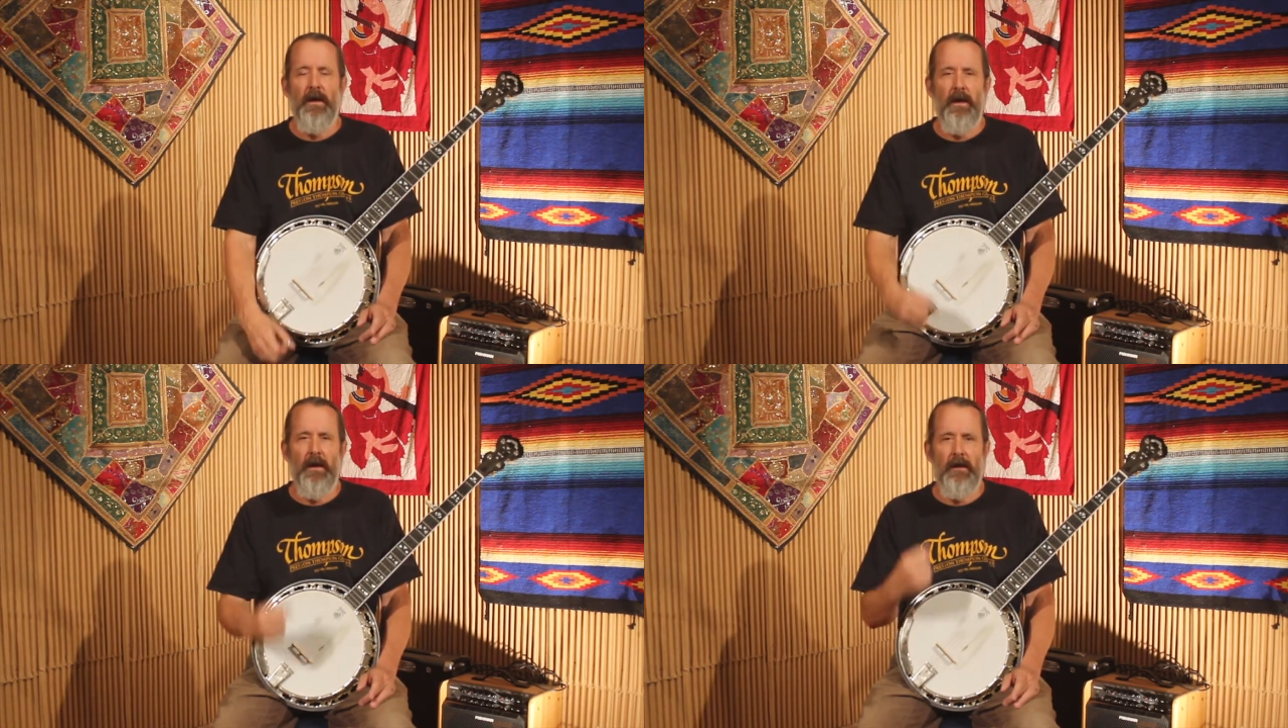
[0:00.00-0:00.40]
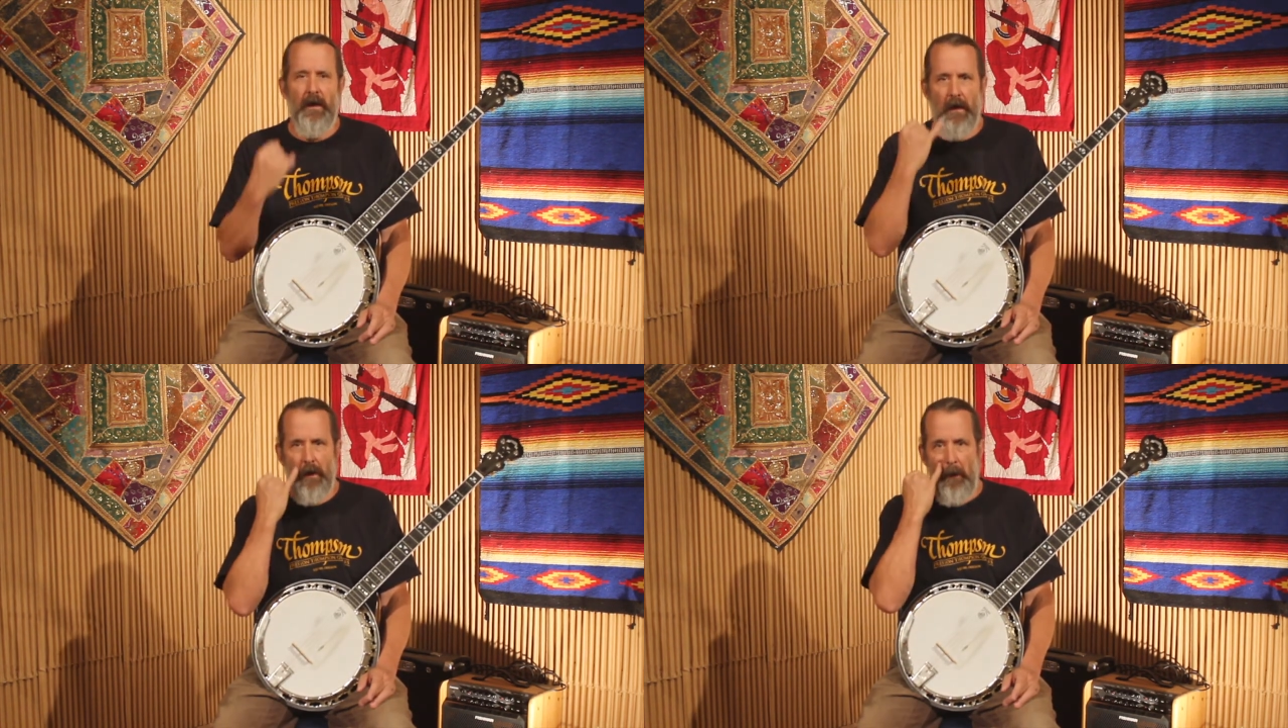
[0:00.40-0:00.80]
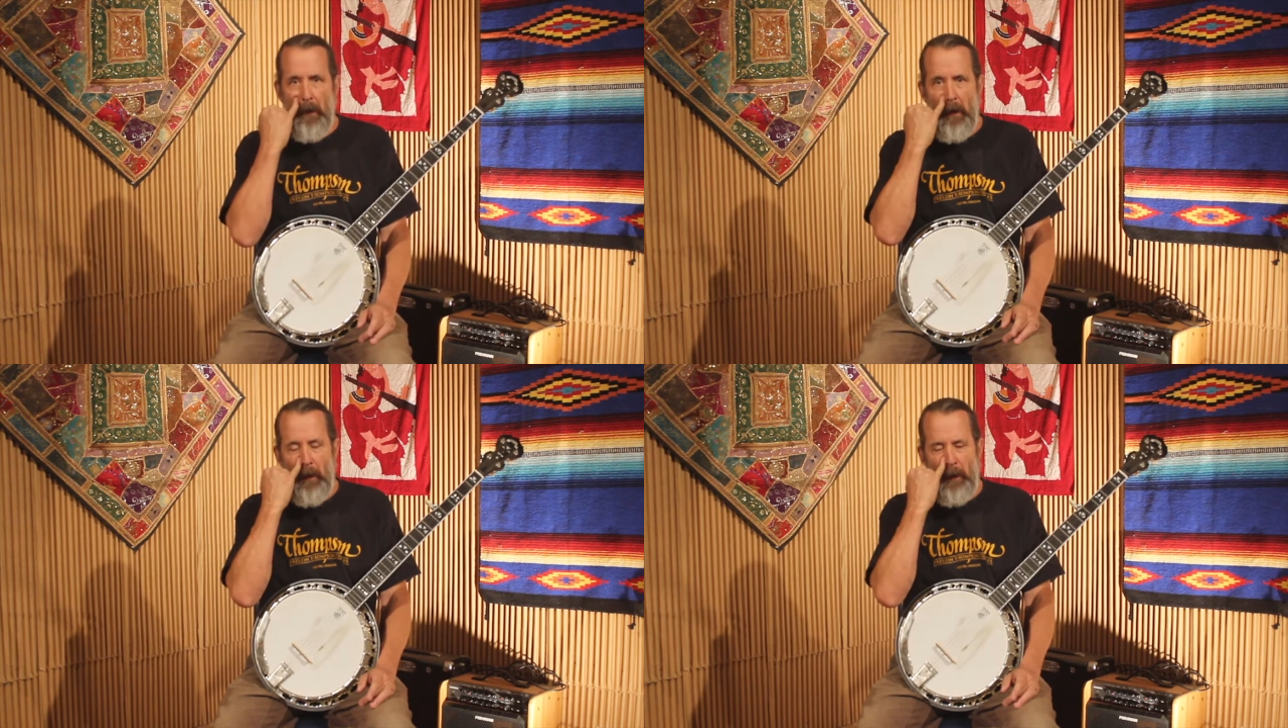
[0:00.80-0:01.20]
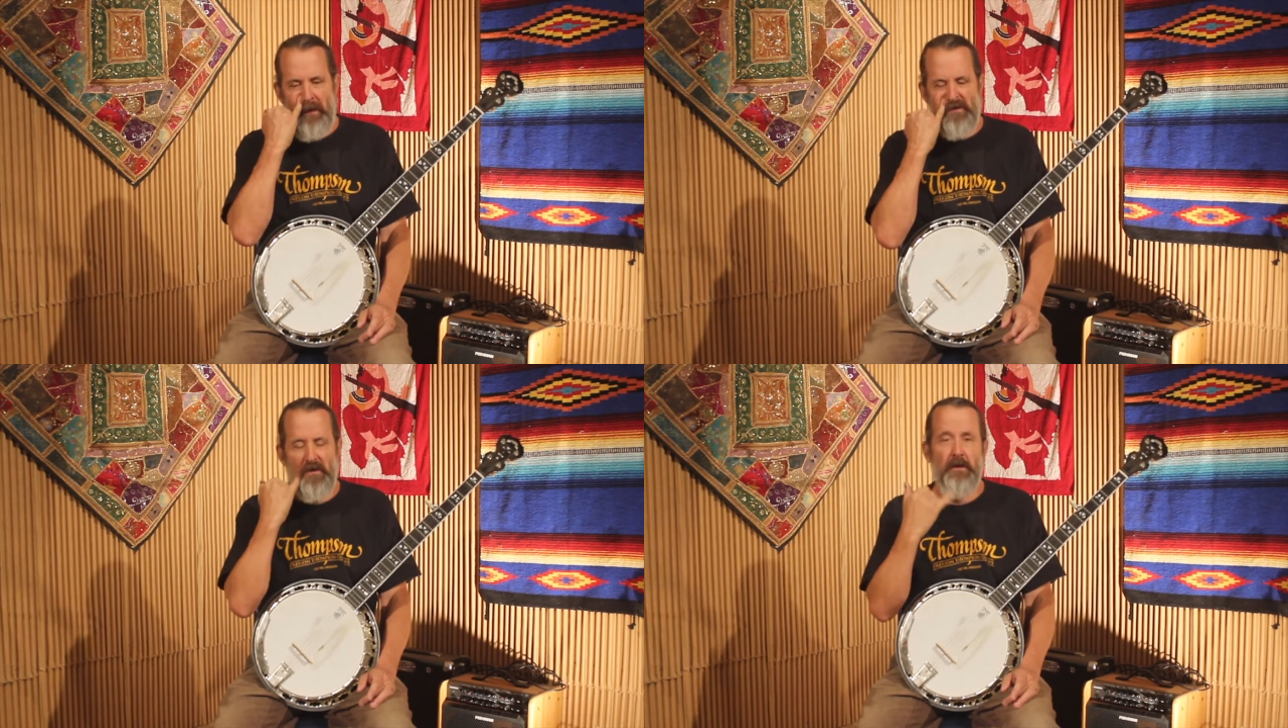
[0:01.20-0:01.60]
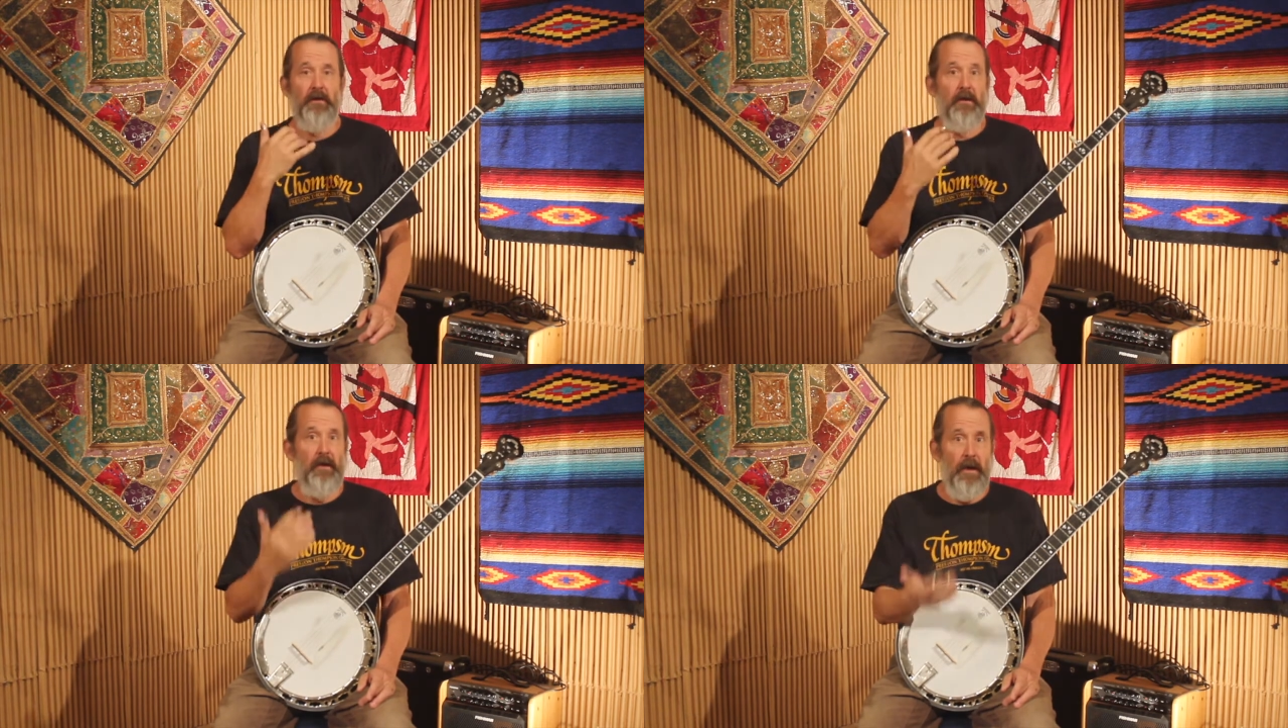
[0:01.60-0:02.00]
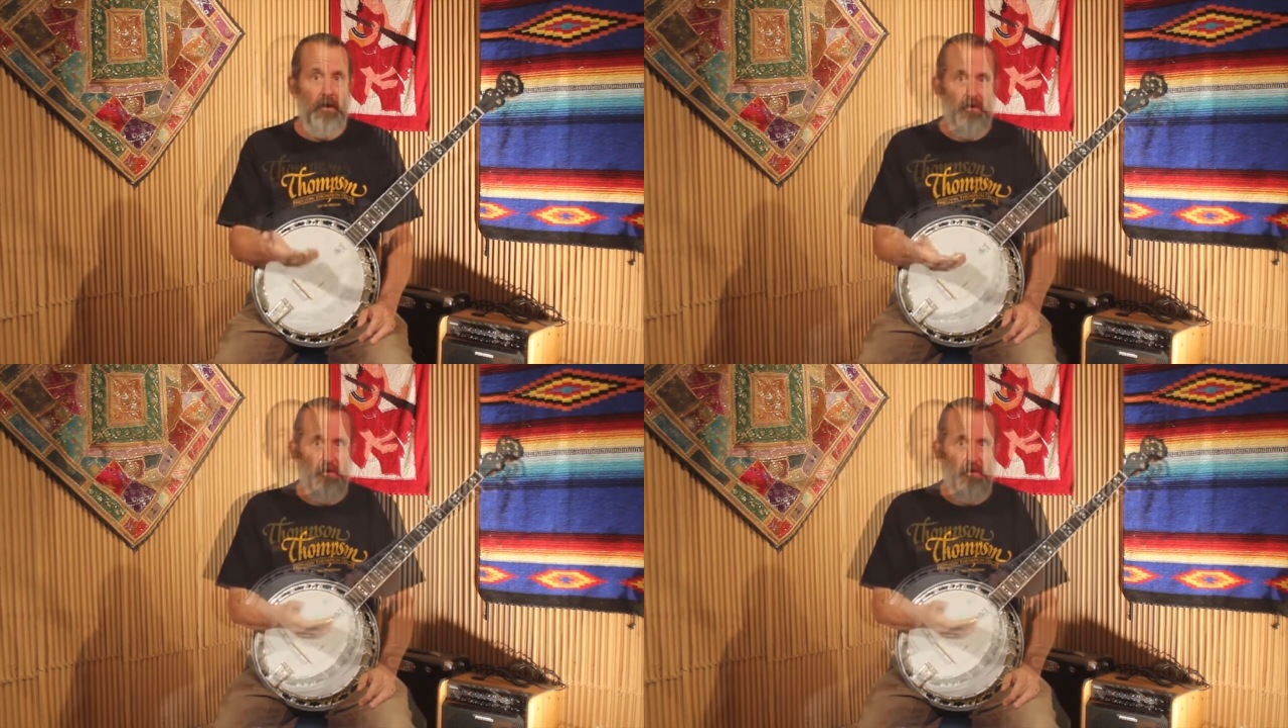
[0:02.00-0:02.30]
And now let's look at the next